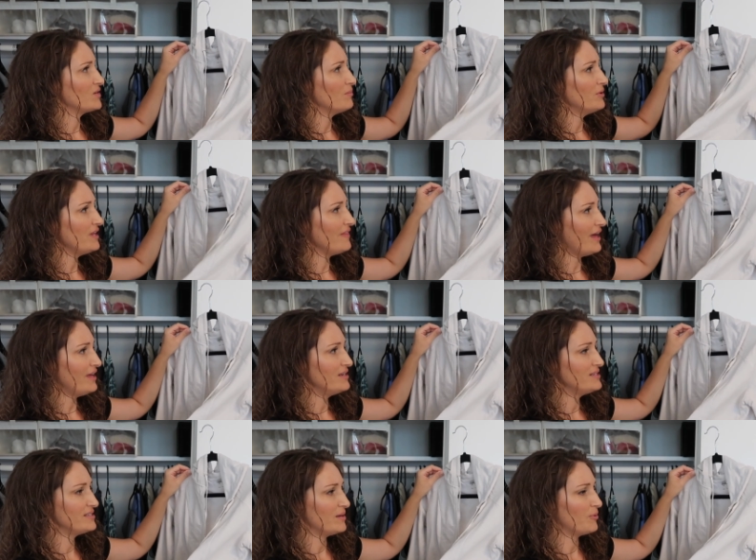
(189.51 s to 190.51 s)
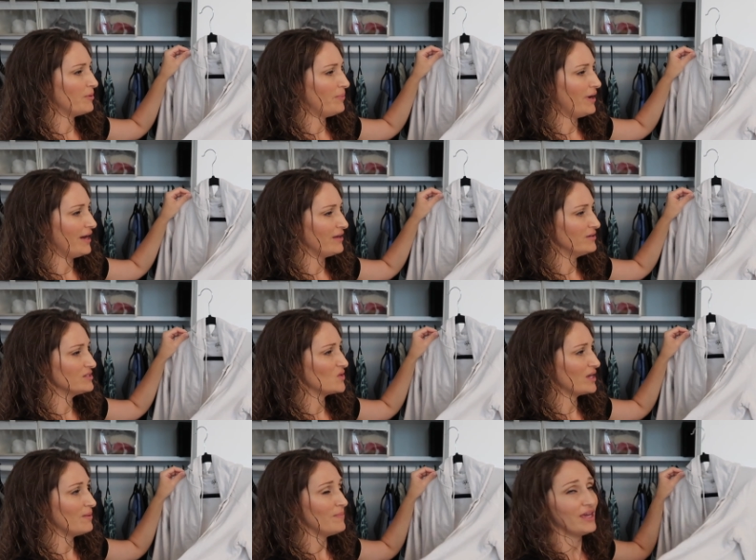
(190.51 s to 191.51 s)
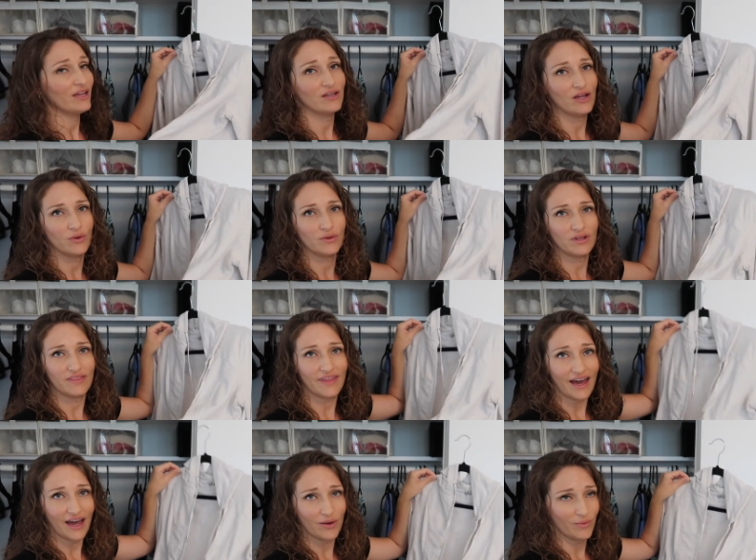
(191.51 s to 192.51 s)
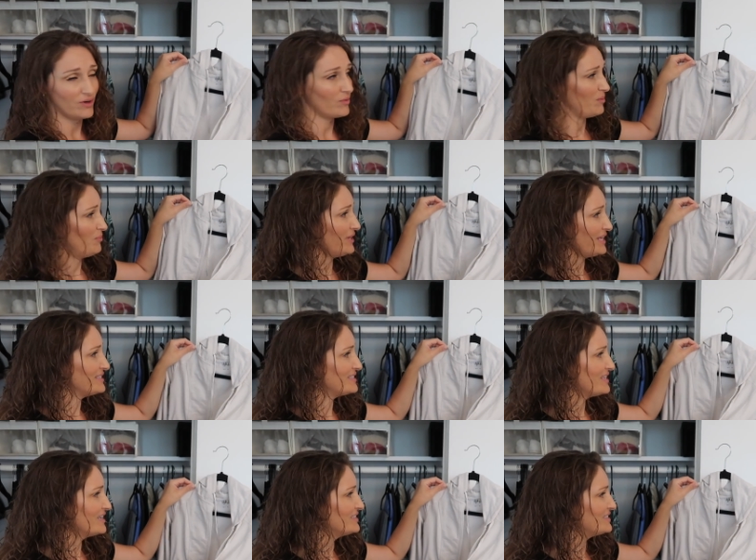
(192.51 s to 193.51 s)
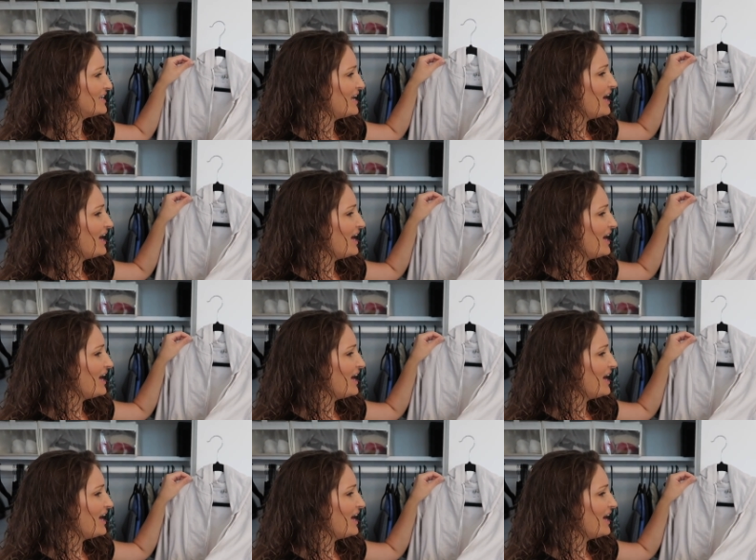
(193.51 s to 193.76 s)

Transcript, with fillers: So I'm putting that in a separate pile so I can make a note that I want to replace this